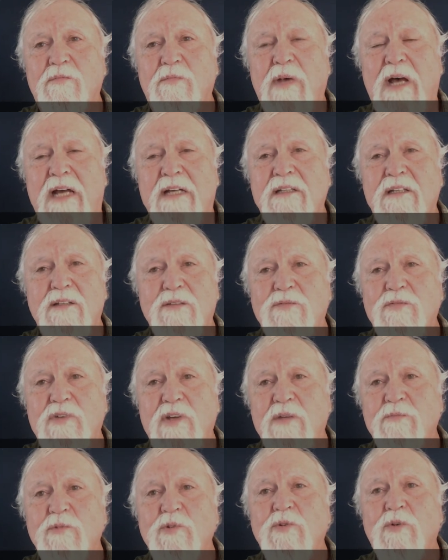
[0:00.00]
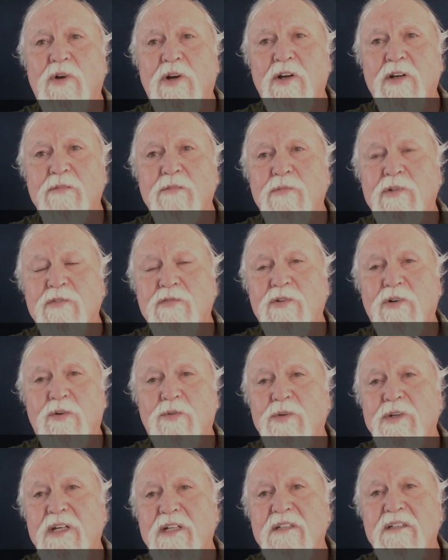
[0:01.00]
back in February before
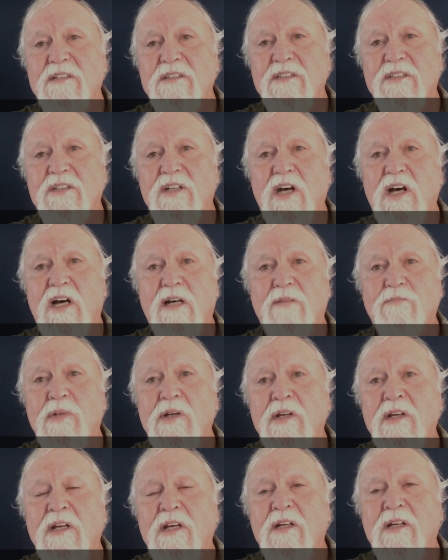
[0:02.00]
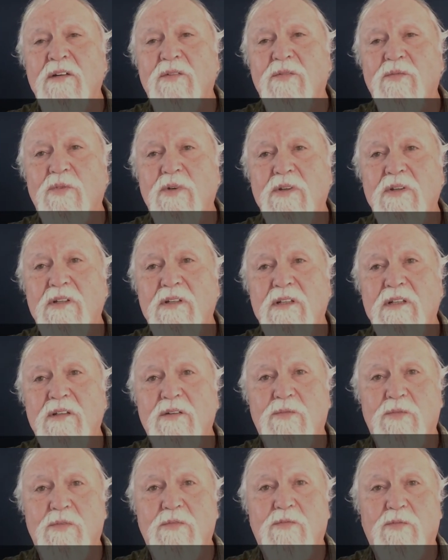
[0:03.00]
we had to stop,
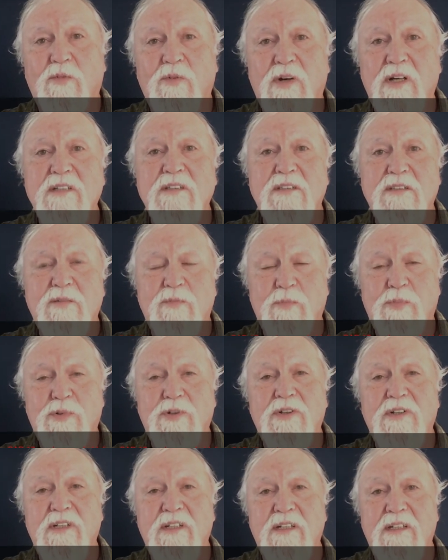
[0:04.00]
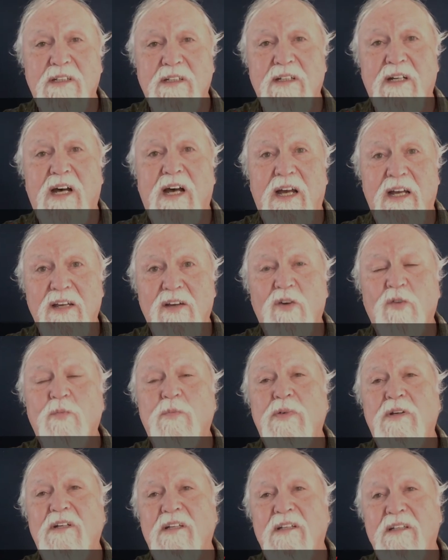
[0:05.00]
it was pretty
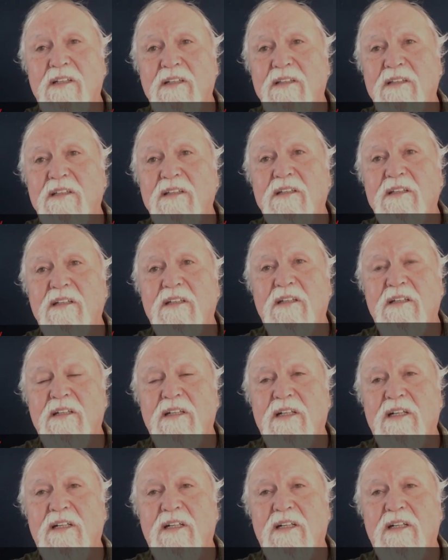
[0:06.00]
eye-opening, the